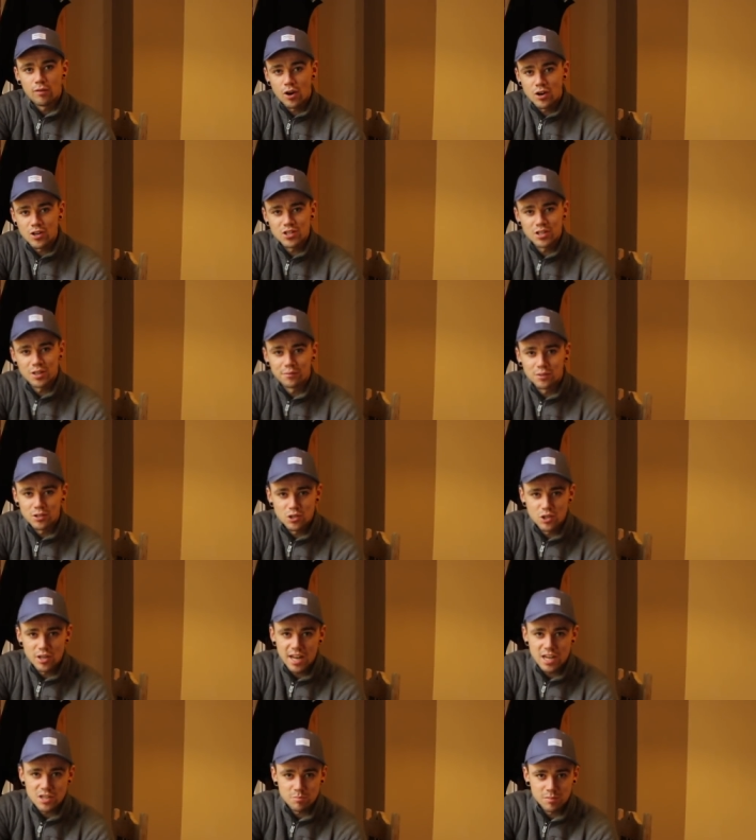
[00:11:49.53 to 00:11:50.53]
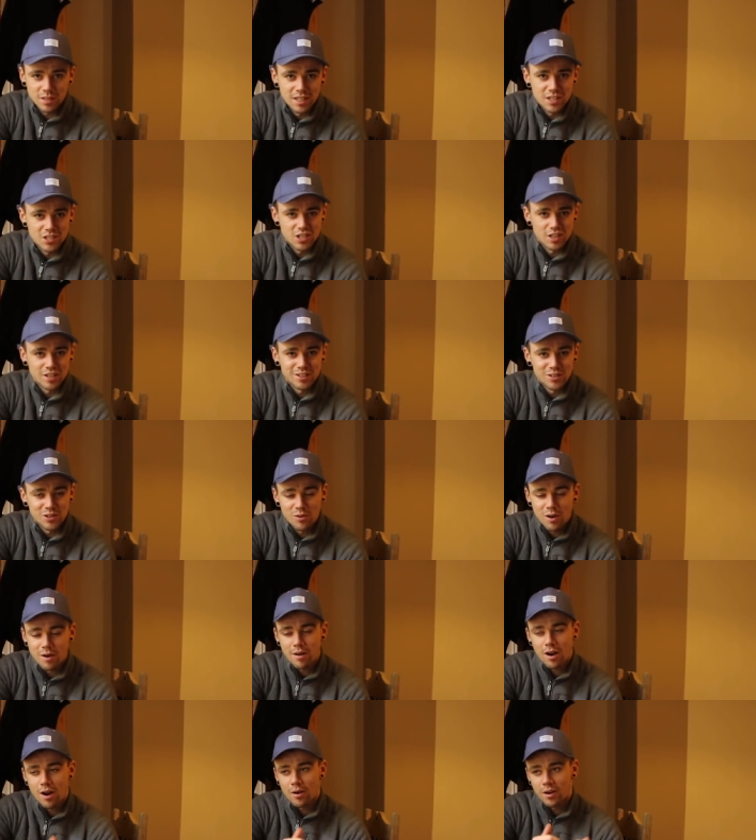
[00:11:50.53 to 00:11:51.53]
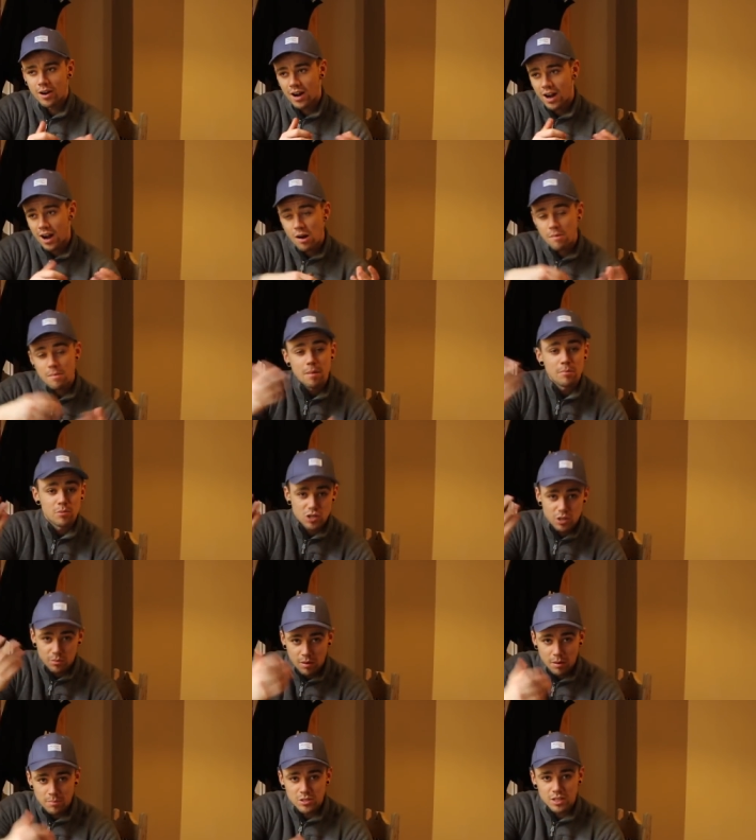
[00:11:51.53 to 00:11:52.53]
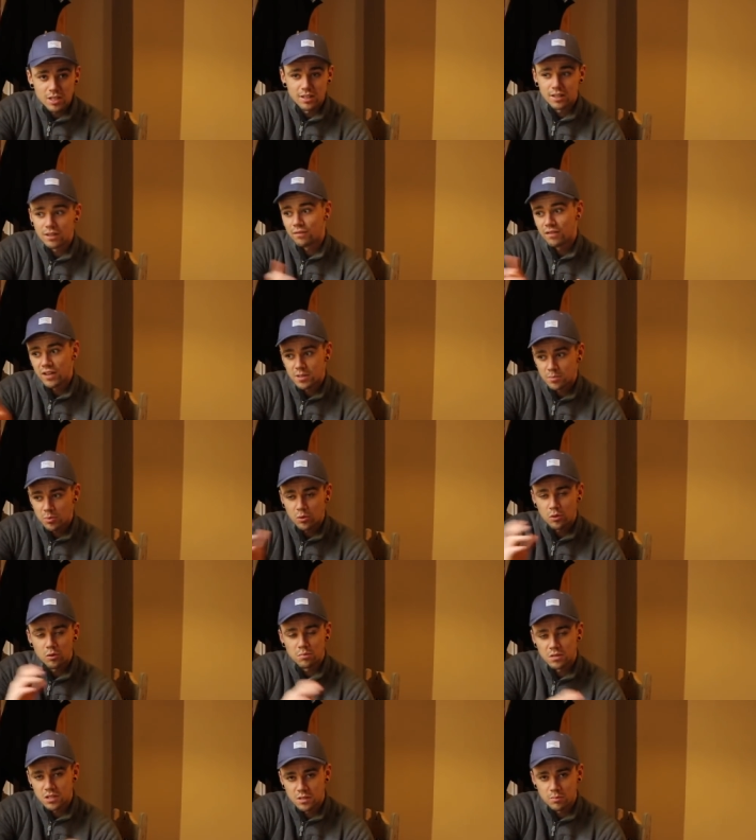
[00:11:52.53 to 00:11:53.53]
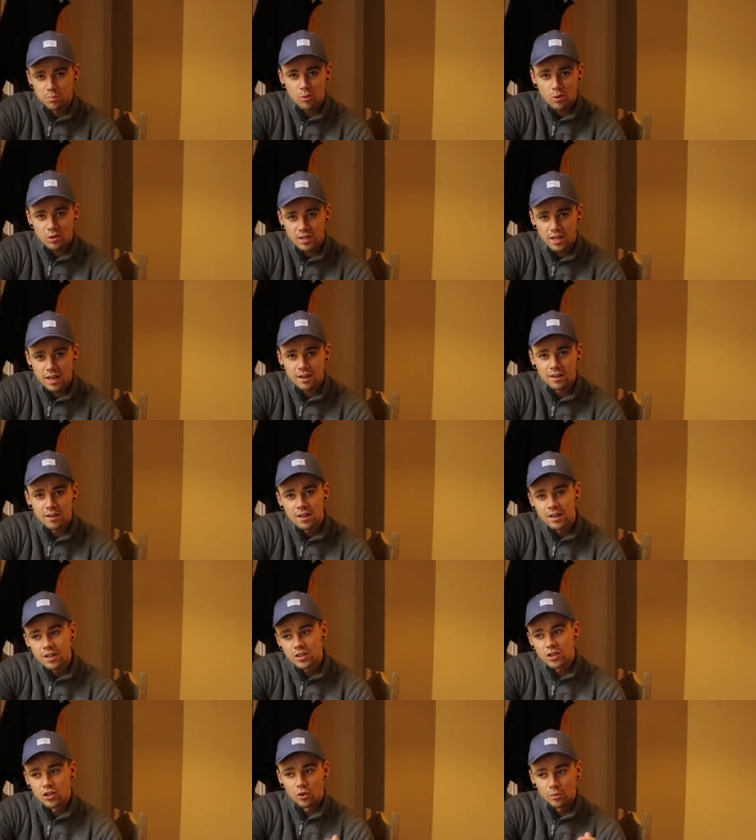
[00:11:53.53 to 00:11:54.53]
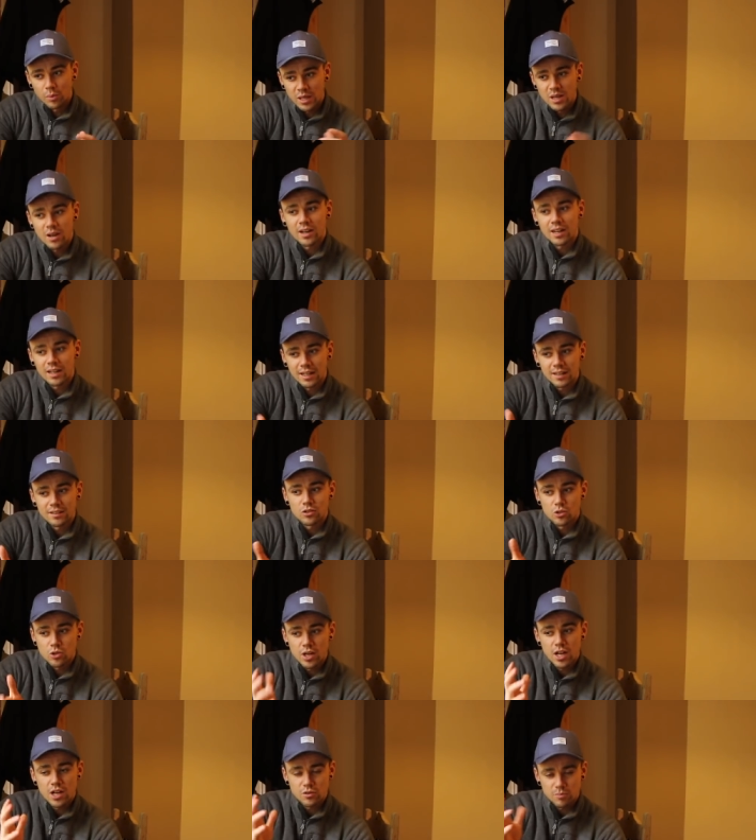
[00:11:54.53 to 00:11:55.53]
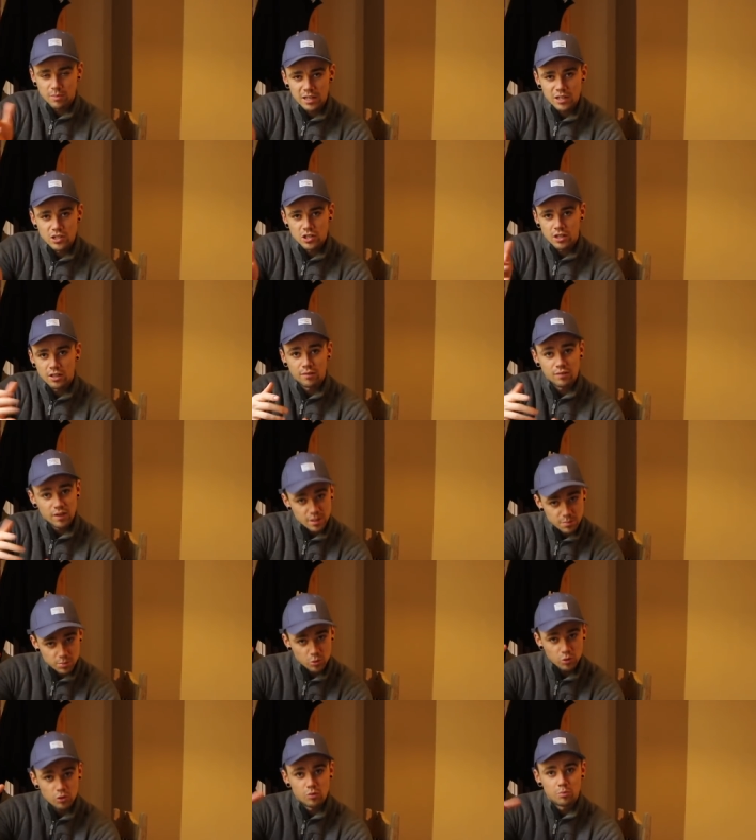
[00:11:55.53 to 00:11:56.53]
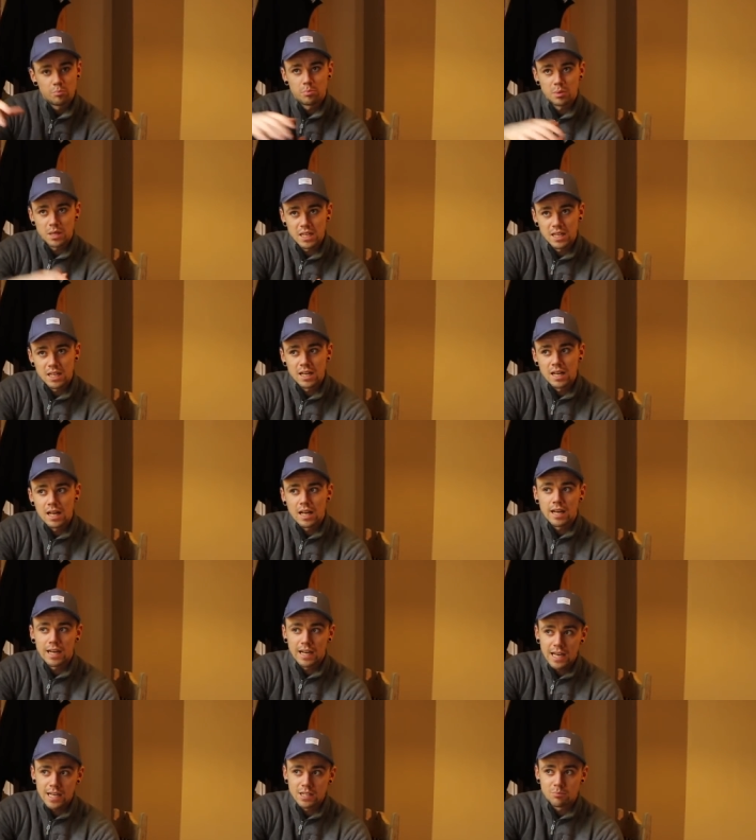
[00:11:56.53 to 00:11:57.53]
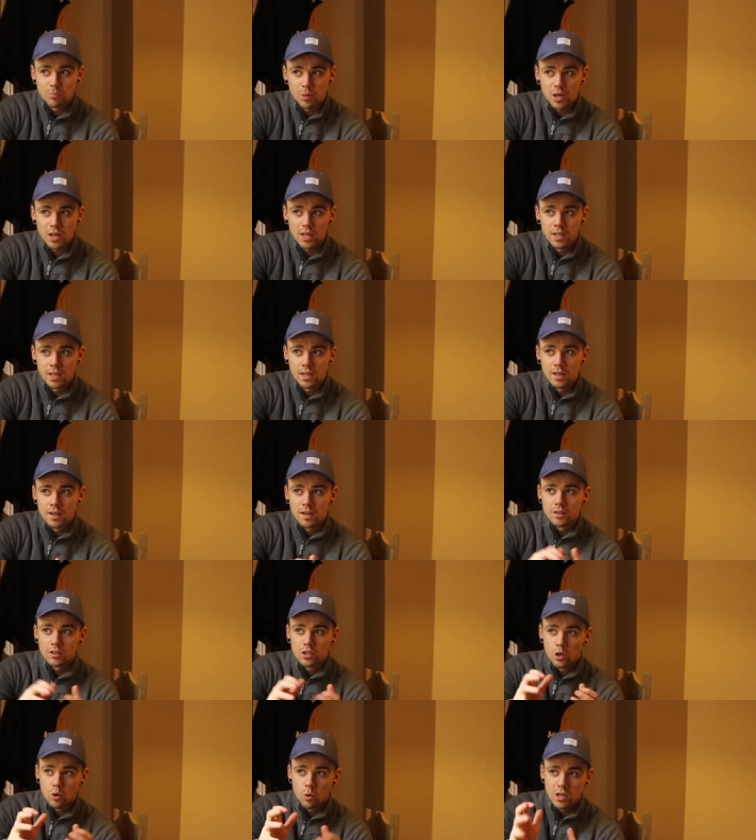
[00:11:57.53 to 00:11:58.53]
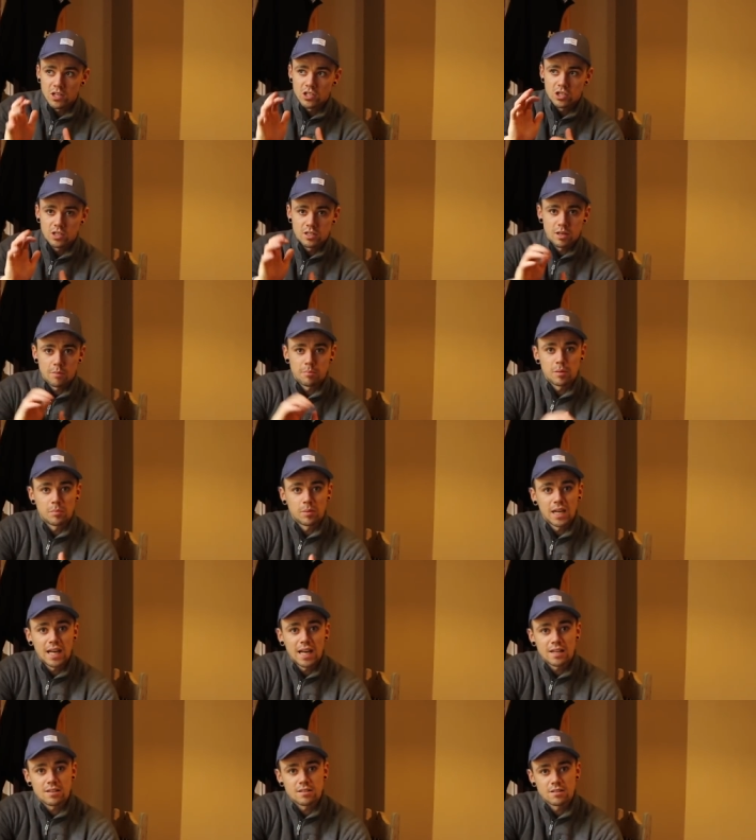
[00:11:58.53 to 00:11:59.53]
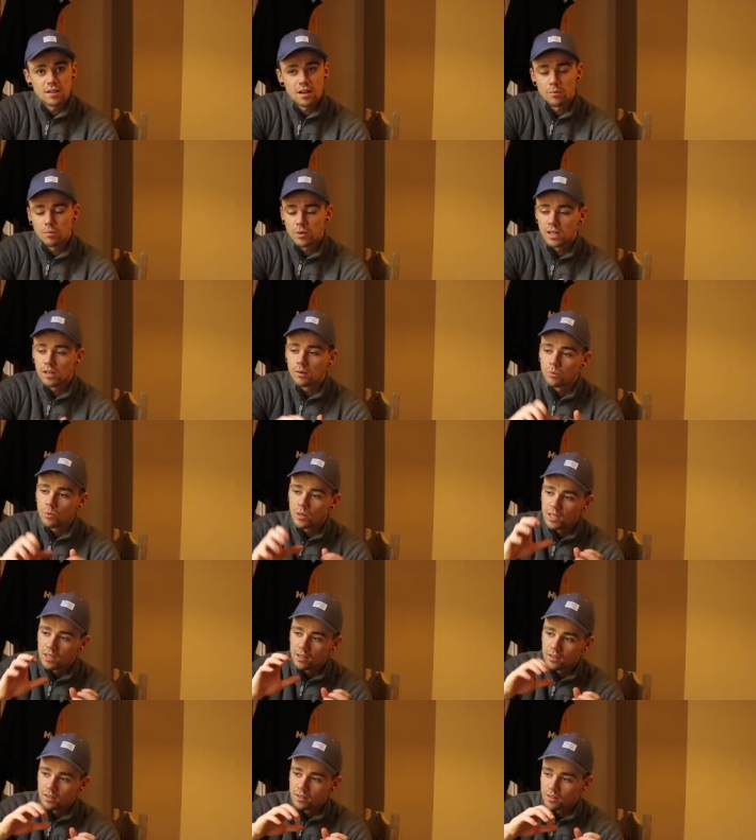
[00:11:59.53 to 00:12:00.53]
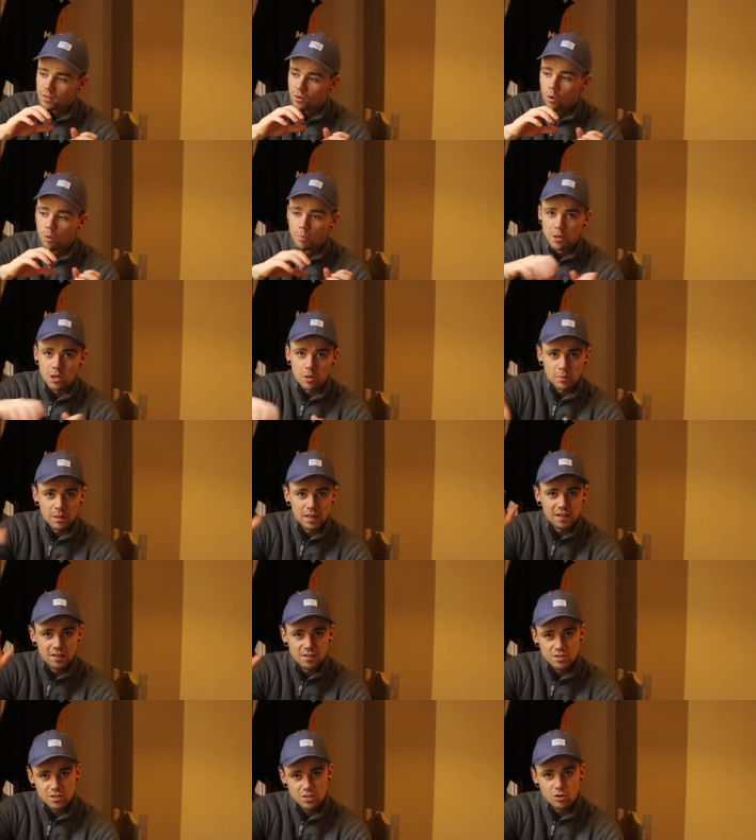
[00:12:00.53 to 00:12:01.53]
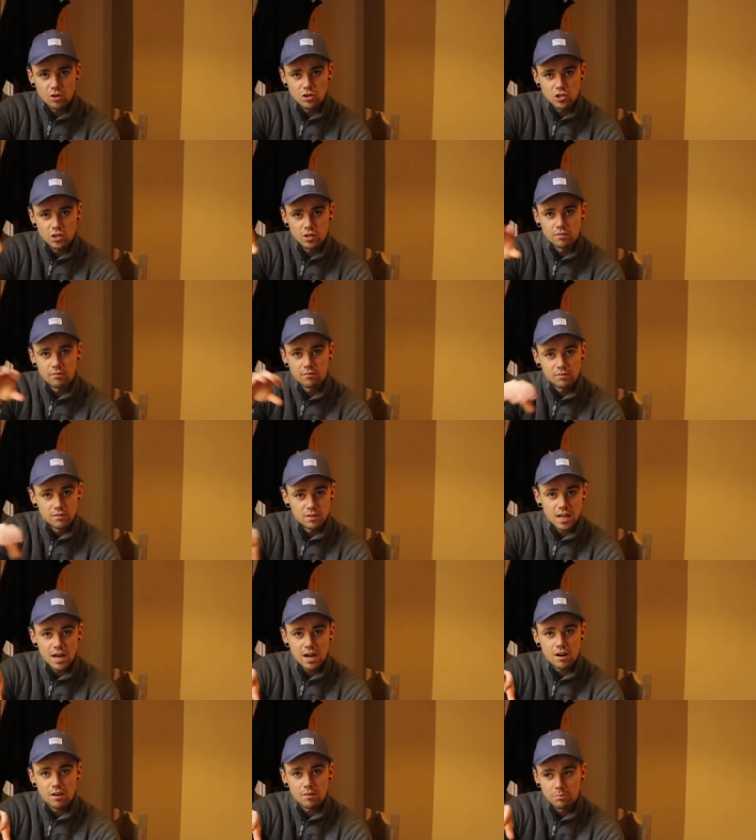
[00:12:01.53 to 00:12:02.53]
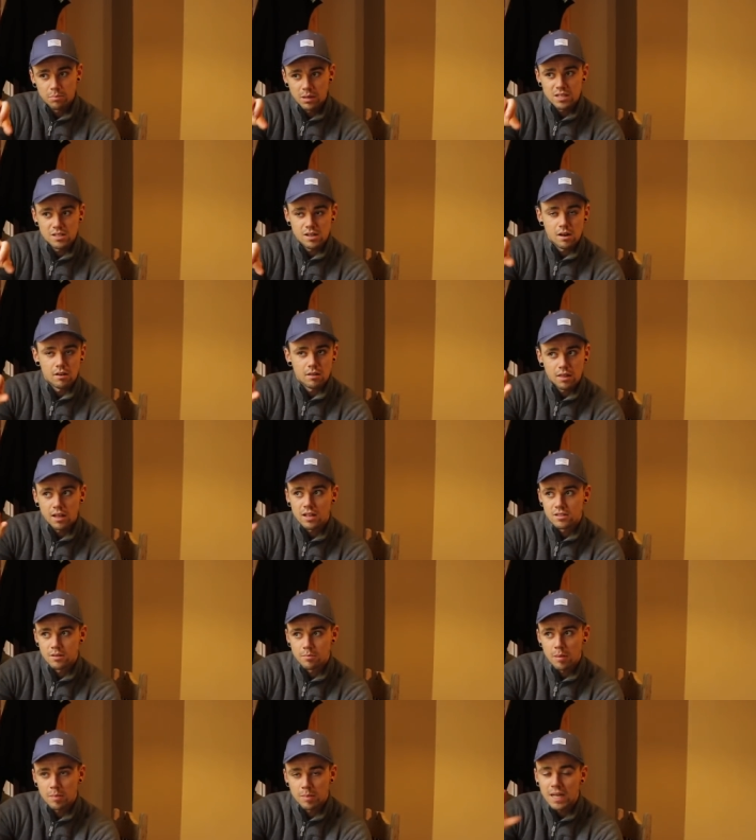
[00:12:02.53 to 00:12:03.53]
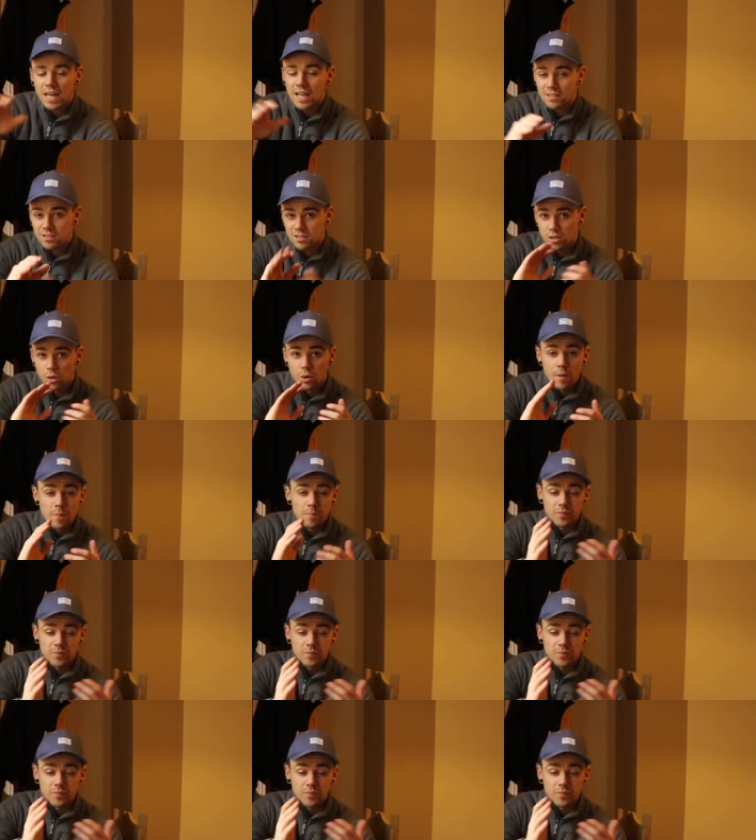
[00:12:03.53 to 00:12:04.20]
version of the triage militia, you know, our, our, our membership website and the Facebook group to support that. You know, we kind of let the triage militia, the Facebook group, be led by the questions that people ask. And we, we open up a lot of discussion there based on things that people ask. So